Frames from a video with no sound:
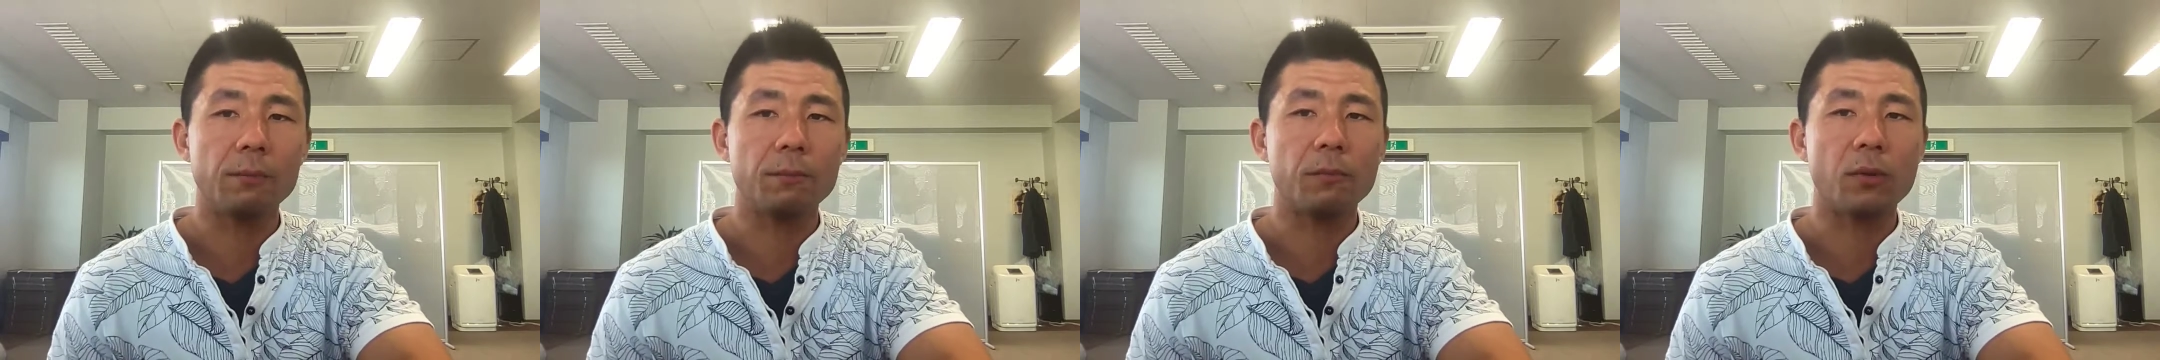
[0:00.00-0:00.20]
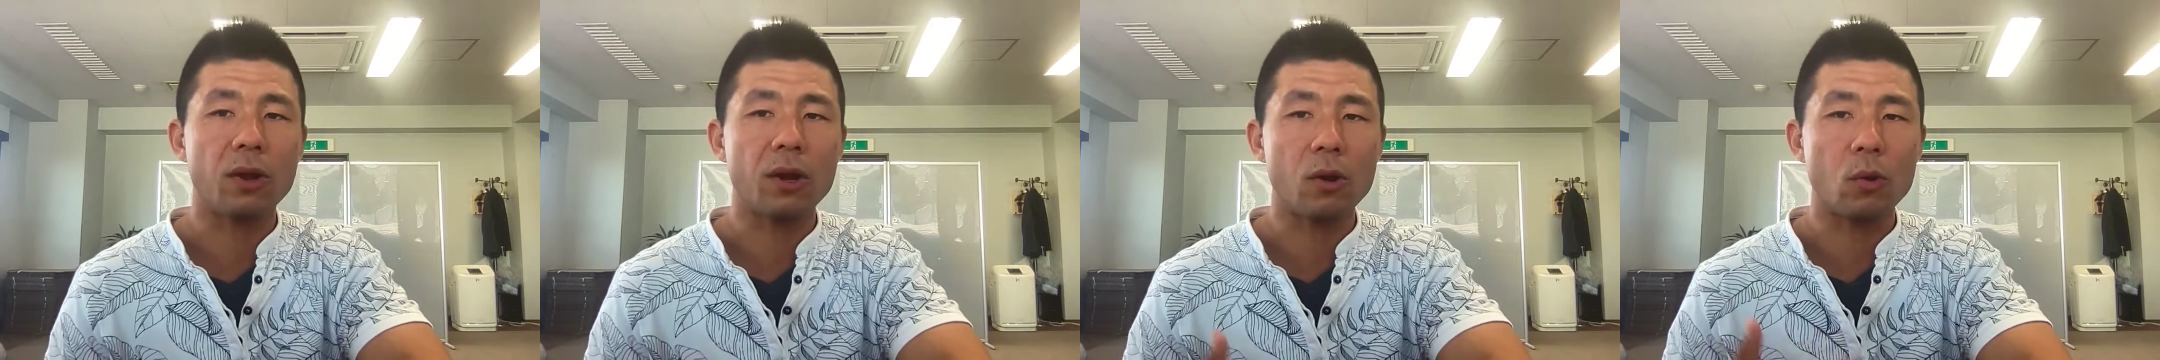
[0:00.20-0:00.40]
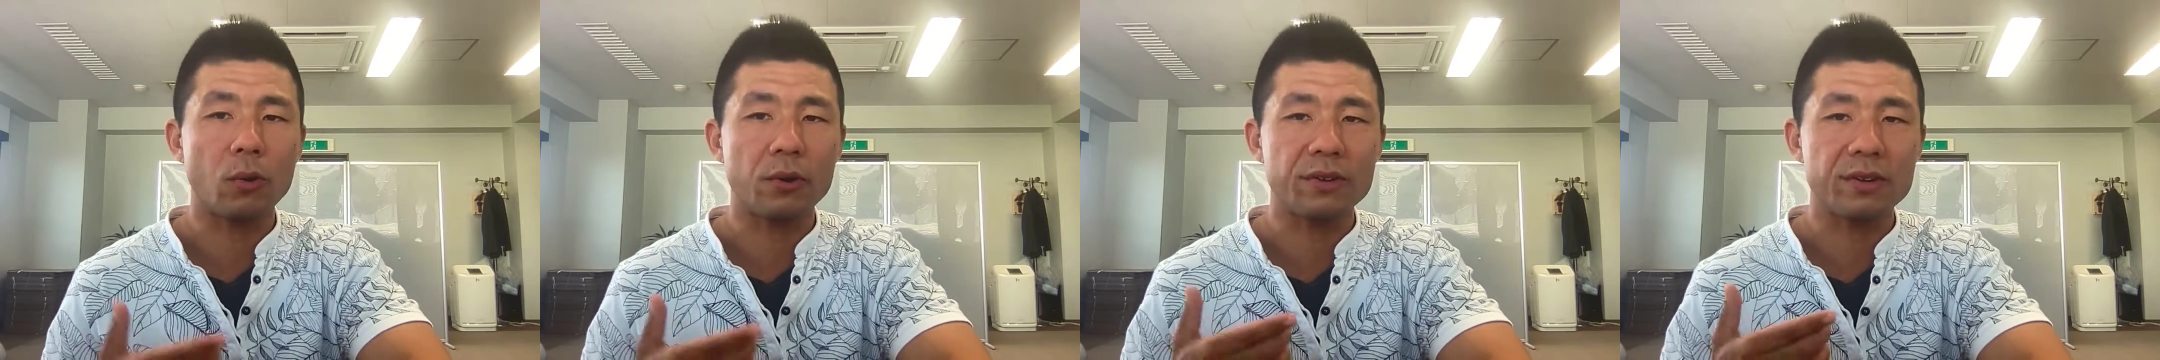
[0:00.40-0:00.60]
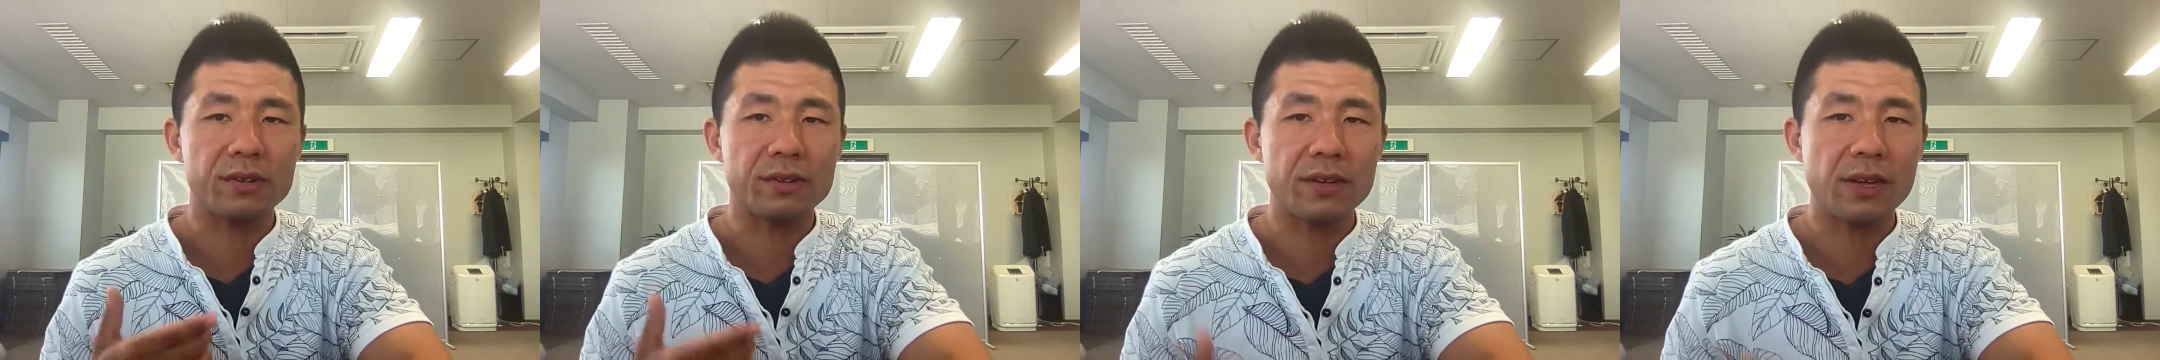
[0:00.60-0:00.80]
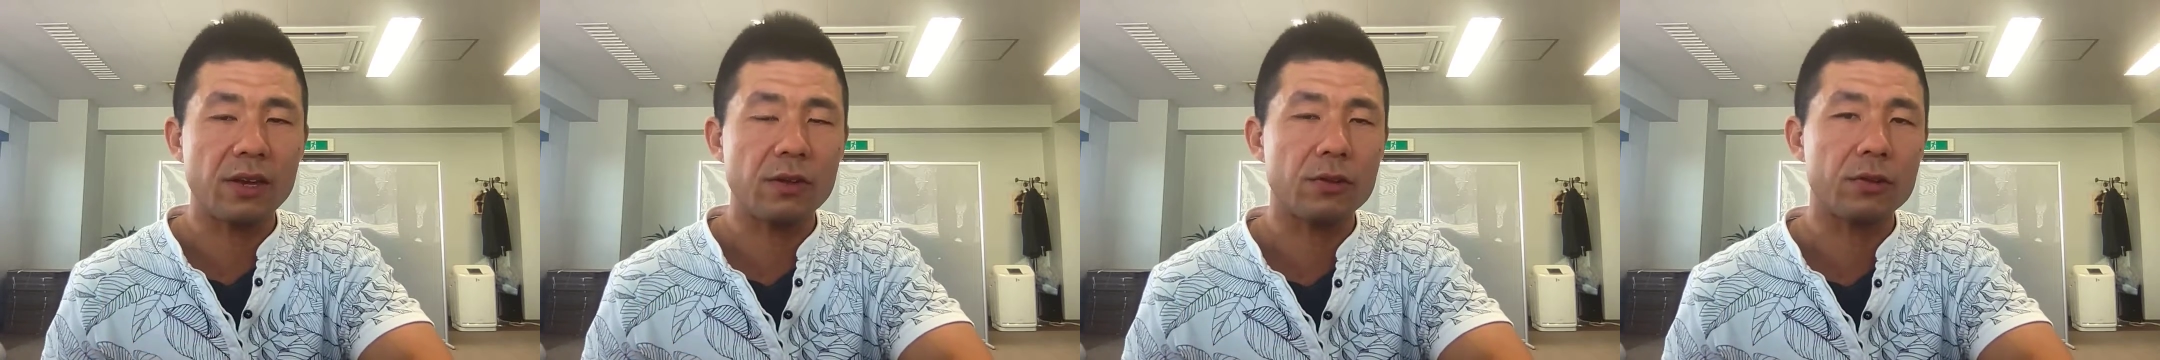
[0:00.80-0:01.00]

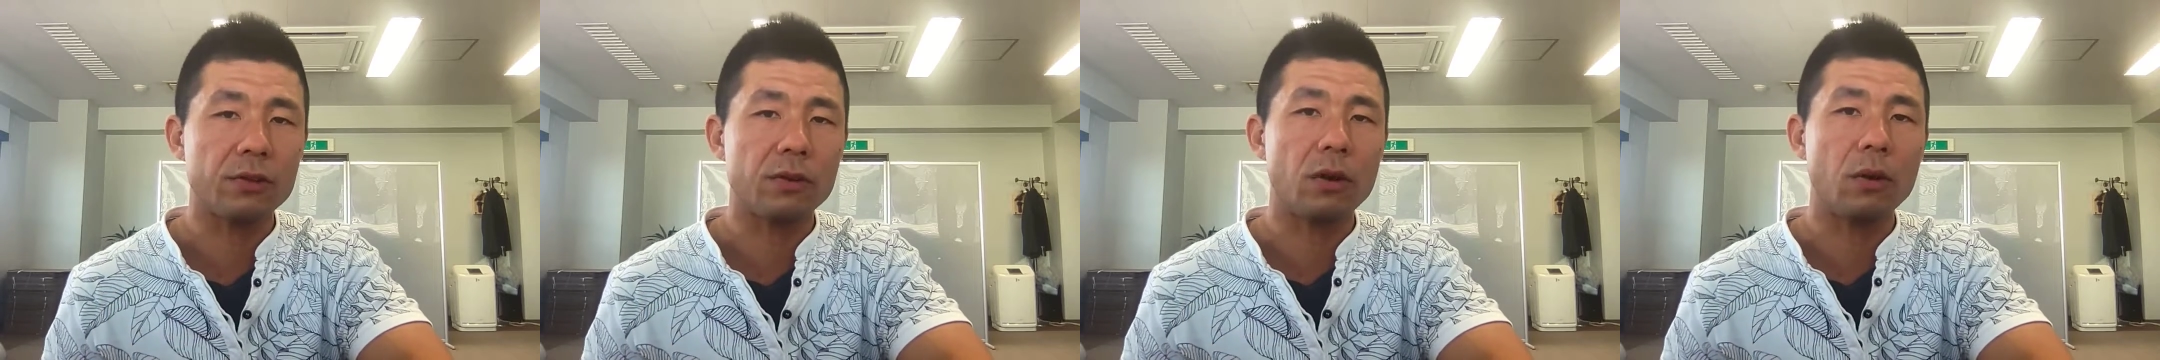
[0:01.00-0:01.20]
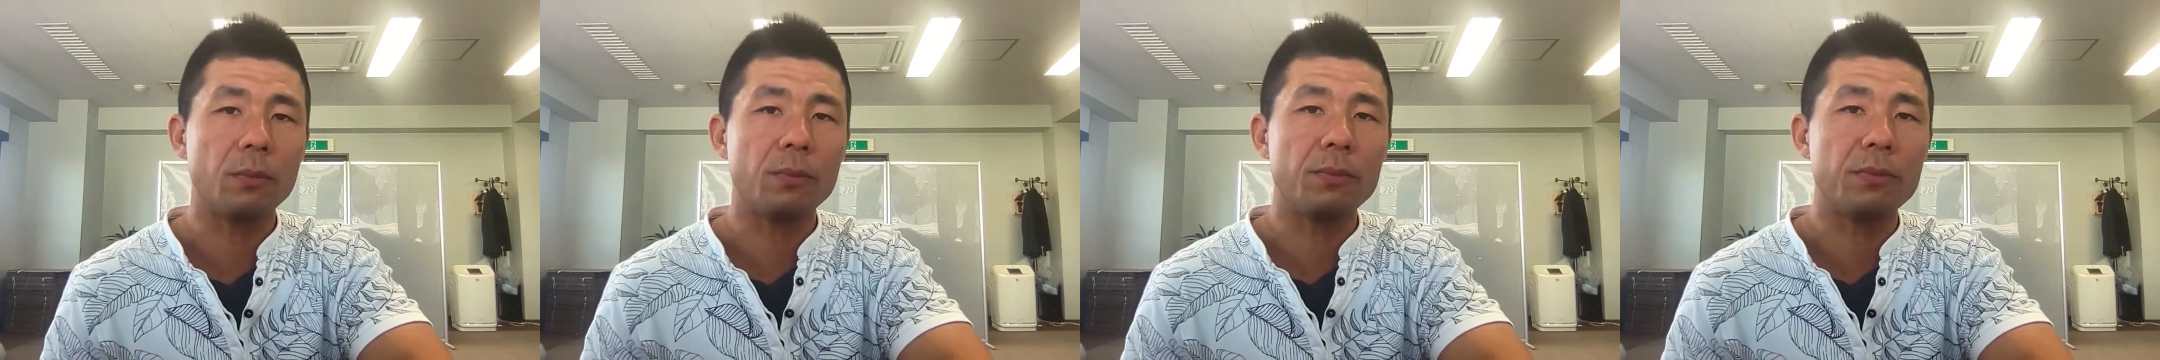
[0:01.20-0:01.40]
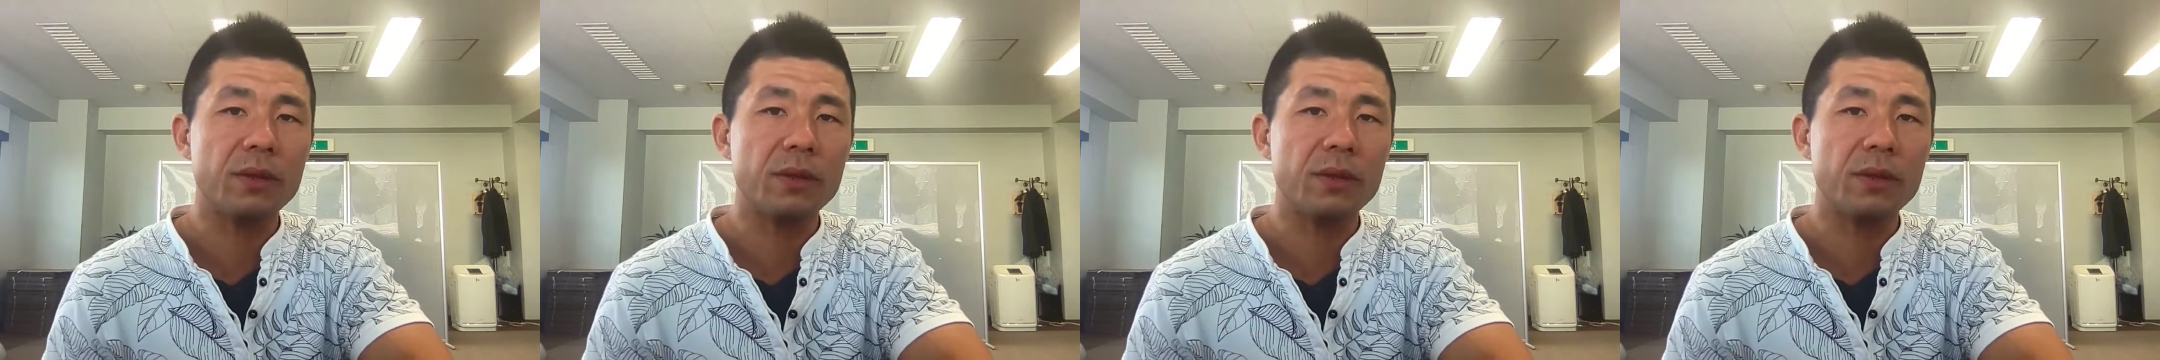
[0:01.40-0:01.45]
prioritization of